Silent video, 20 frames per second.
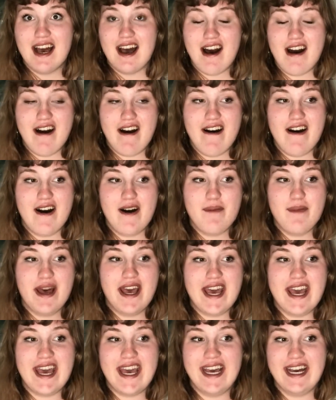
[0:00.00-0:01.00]
and
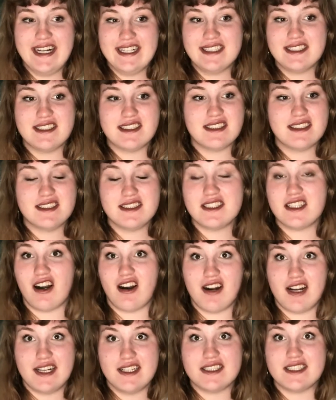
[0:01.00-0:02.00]

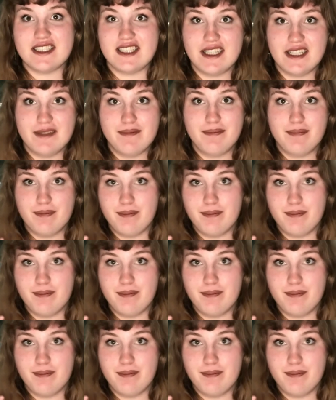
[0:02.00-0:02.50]
started to